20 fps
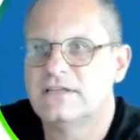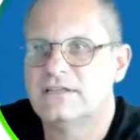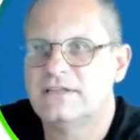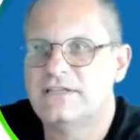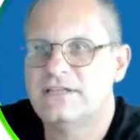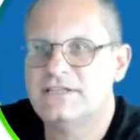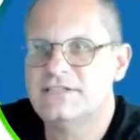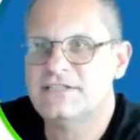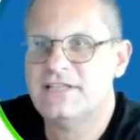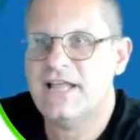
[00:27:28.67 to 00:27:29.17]

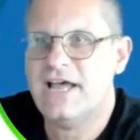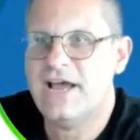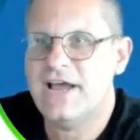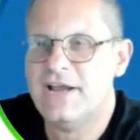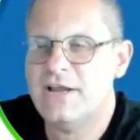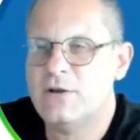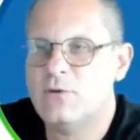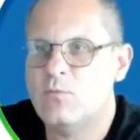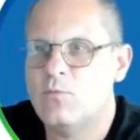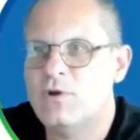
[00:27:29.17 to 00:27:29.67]
This
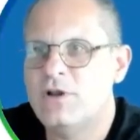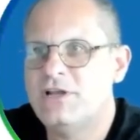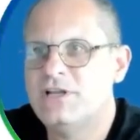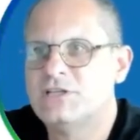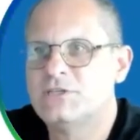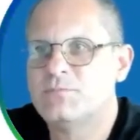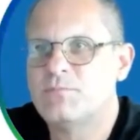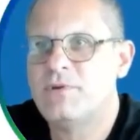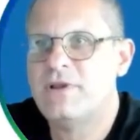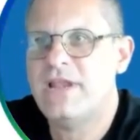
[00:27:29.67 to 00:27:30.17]
line will
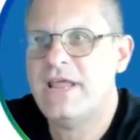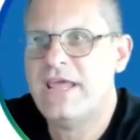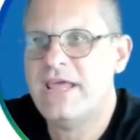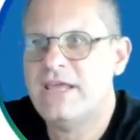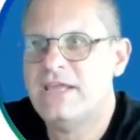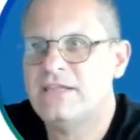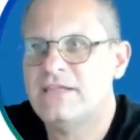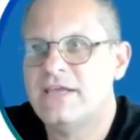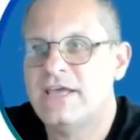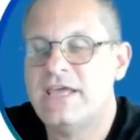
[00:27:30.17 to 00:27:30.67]

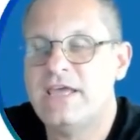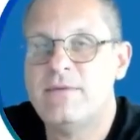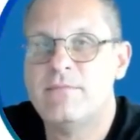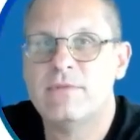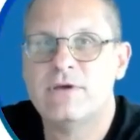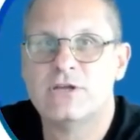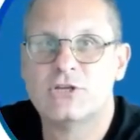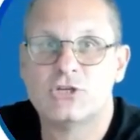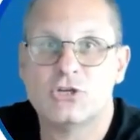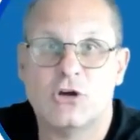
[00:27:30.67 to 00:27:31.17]
display the
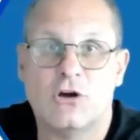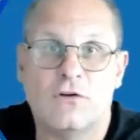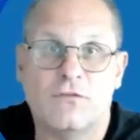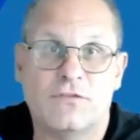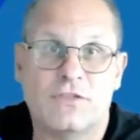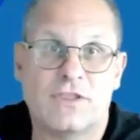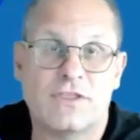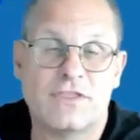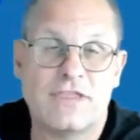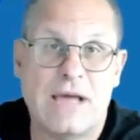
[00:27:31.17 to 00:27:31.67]
image of
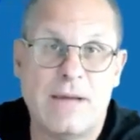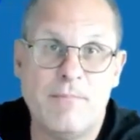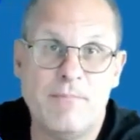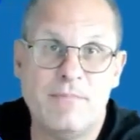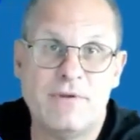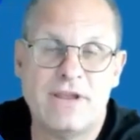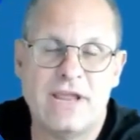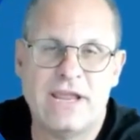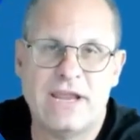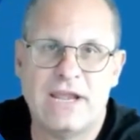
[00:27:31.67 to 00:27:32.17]
the
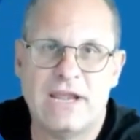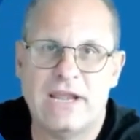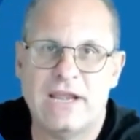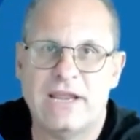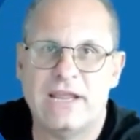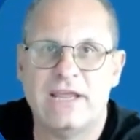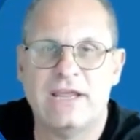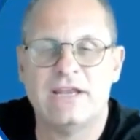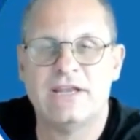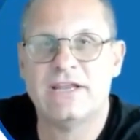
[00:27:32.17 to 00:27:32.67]
thumbnail
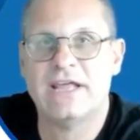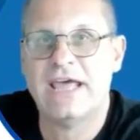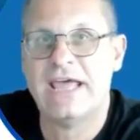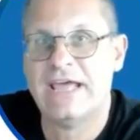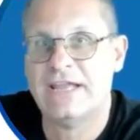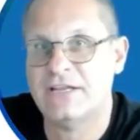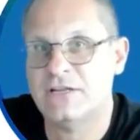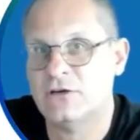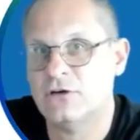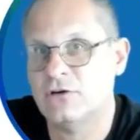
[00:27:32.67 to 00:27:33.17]
in the
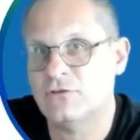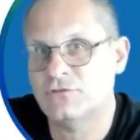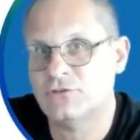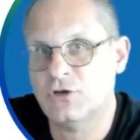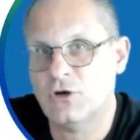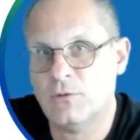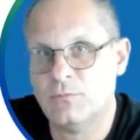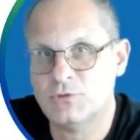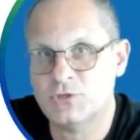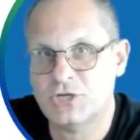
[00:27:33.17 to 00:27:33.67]
header of the
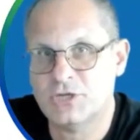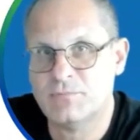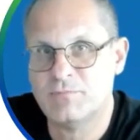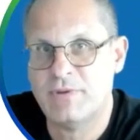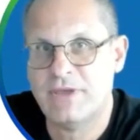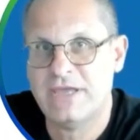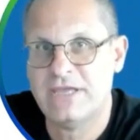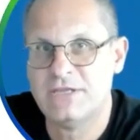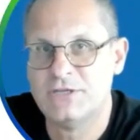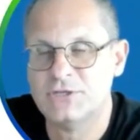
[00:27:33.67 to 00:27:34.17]
object
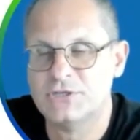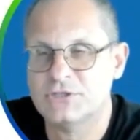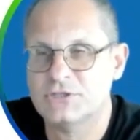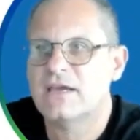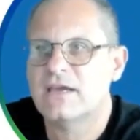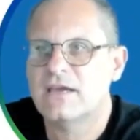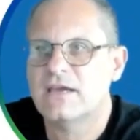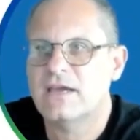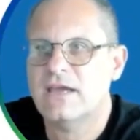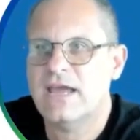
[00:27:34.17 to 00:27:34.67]
page,
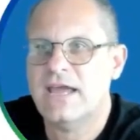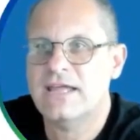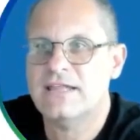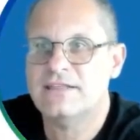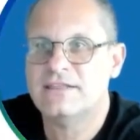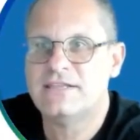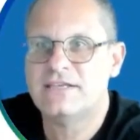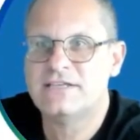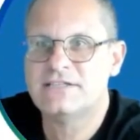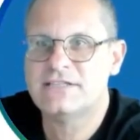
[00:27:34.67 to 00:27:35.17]

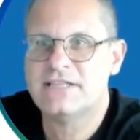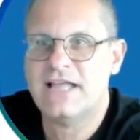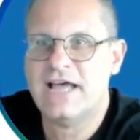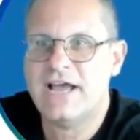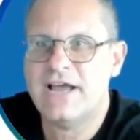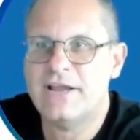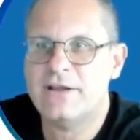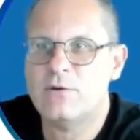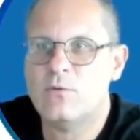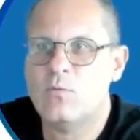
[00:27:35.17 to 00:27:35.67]
and this
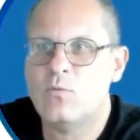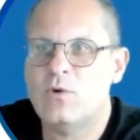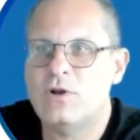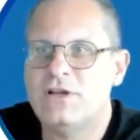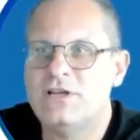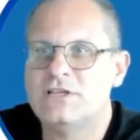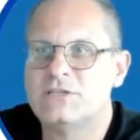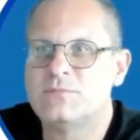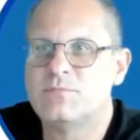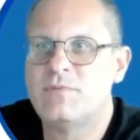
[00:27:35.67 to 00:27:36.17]
line will
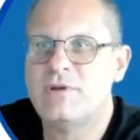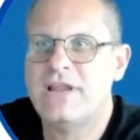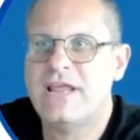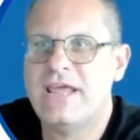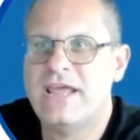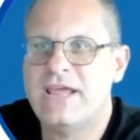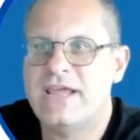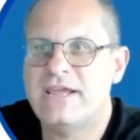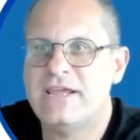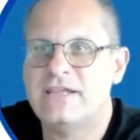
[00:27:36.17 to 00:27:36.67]

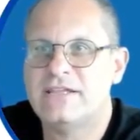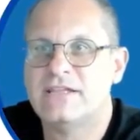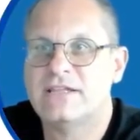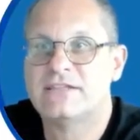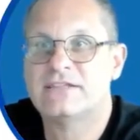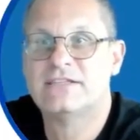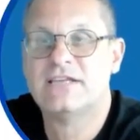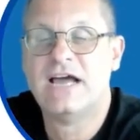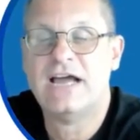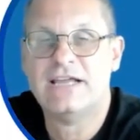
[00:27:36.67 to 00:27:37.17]
display the
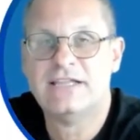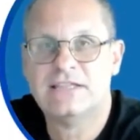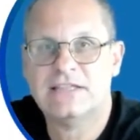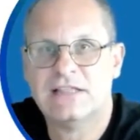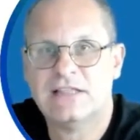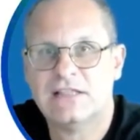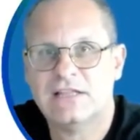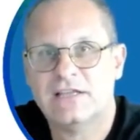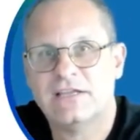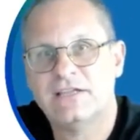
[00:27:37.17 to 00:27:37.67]

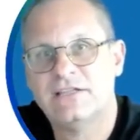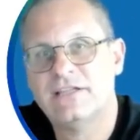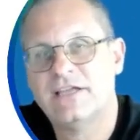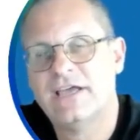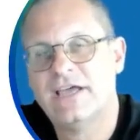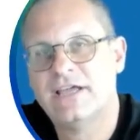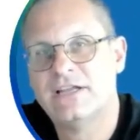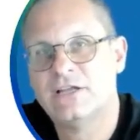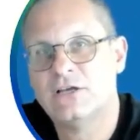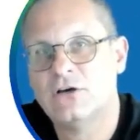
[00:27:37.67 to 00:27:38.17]
title in the
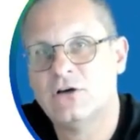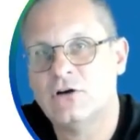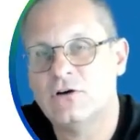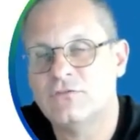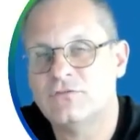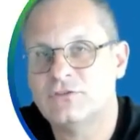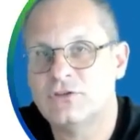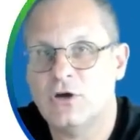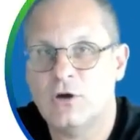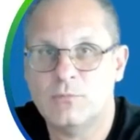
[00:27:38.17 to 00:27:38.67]
header
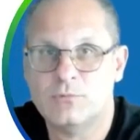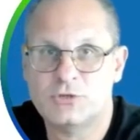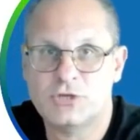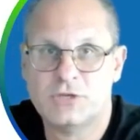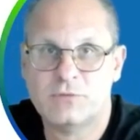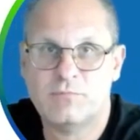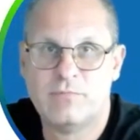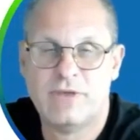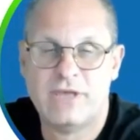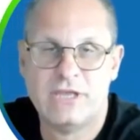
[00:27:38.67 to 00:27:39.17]
of the
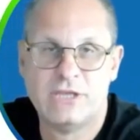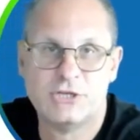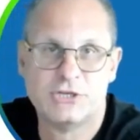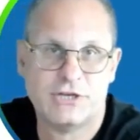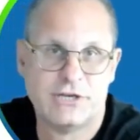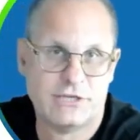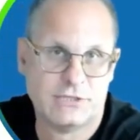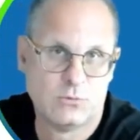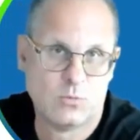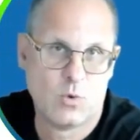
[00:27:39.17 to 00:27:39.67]
object page
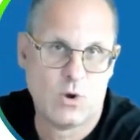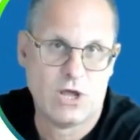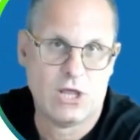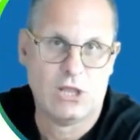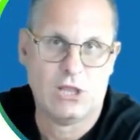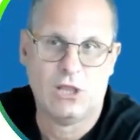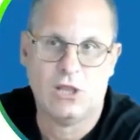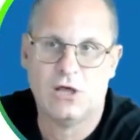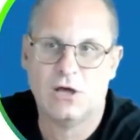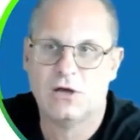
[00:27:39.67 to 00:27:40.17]
as
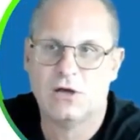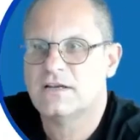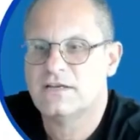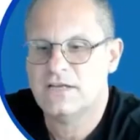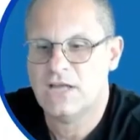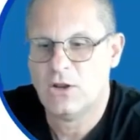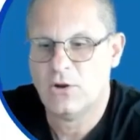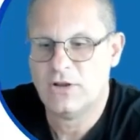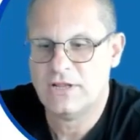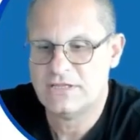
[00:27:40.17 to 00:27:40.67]
well.
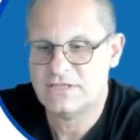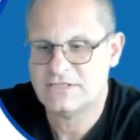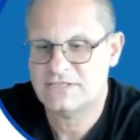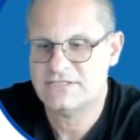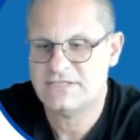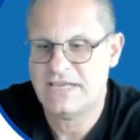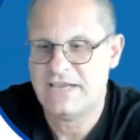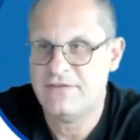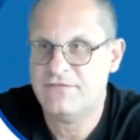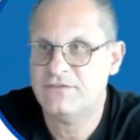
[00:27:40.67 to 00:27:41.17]
Now let's
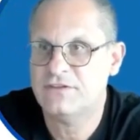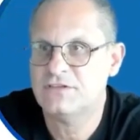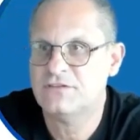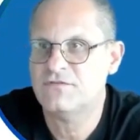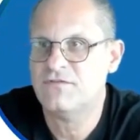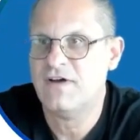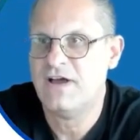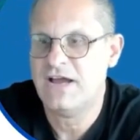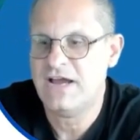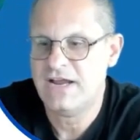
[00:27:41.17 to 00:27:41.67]
save this
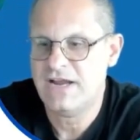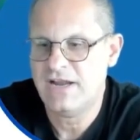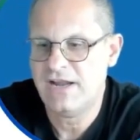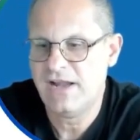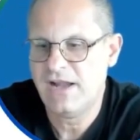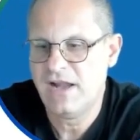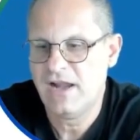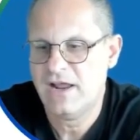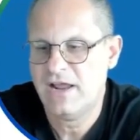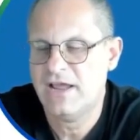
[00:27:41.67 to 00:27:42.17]

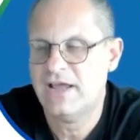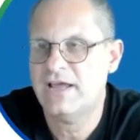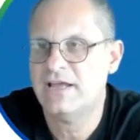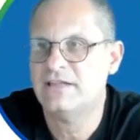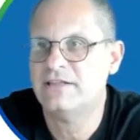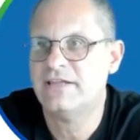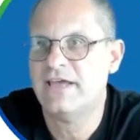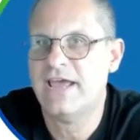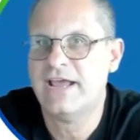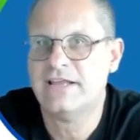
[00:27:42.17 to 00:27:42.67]
file
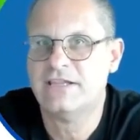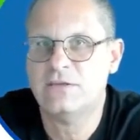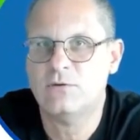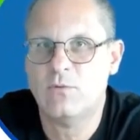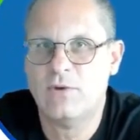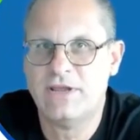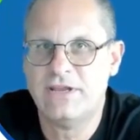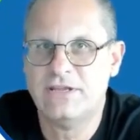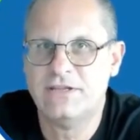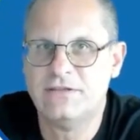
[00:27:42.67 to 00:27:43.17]
and
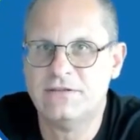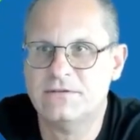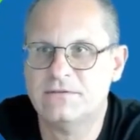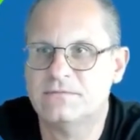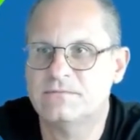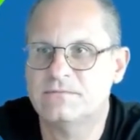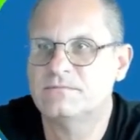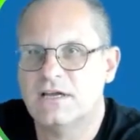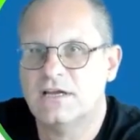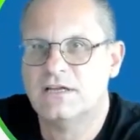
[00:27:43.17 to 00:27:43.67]
activate it.
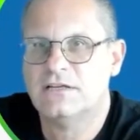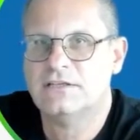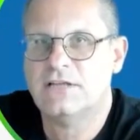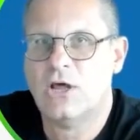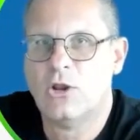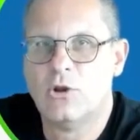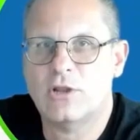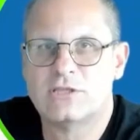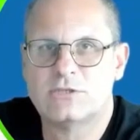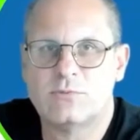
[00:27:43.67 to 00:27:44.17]
Now
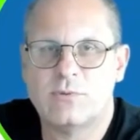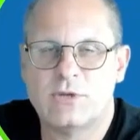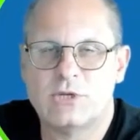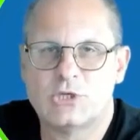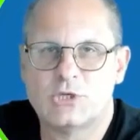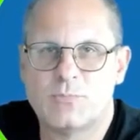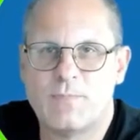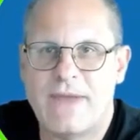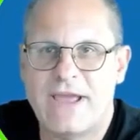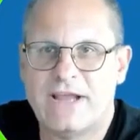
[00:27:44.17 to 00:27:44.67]
let's
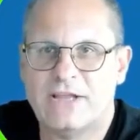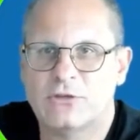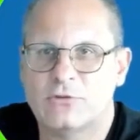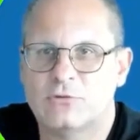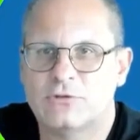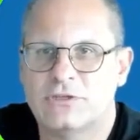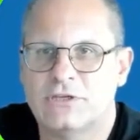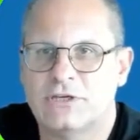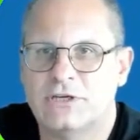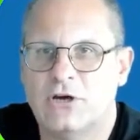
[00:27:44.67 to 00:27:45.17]
switch back to
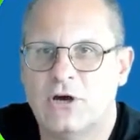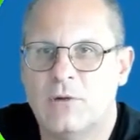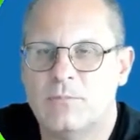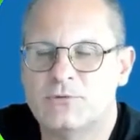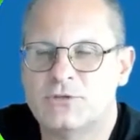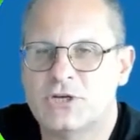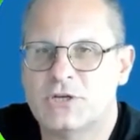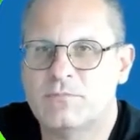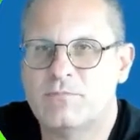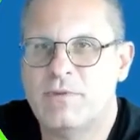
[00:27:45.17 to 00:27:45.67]
the
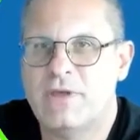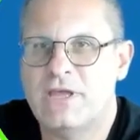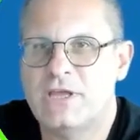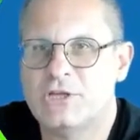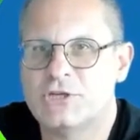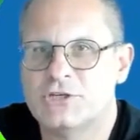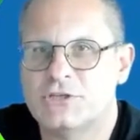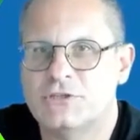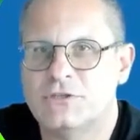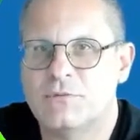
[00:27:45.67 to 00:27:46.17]
object
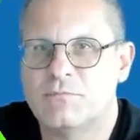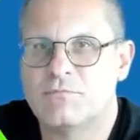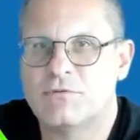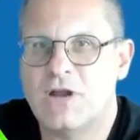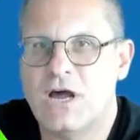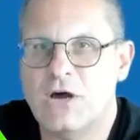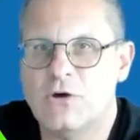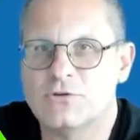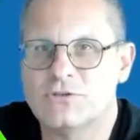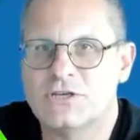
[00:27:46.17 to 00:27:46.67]
page in the
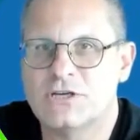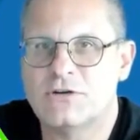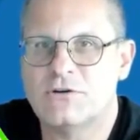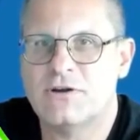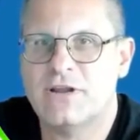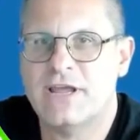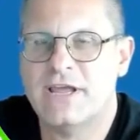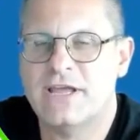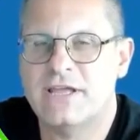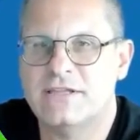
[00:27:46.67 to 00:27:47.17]
browser
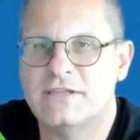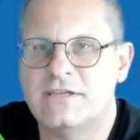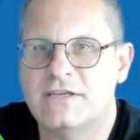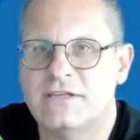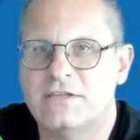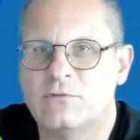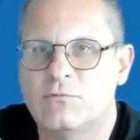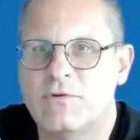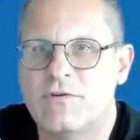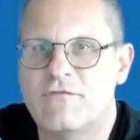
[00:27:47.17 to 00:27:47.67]
and
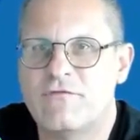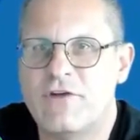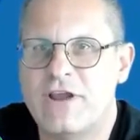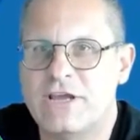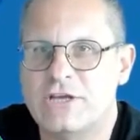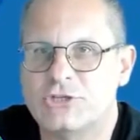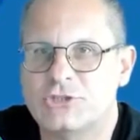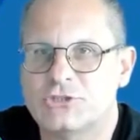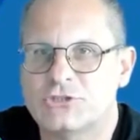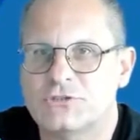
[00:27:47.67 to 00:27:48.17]
hit
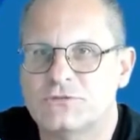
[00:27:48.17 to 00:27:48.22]
refresh.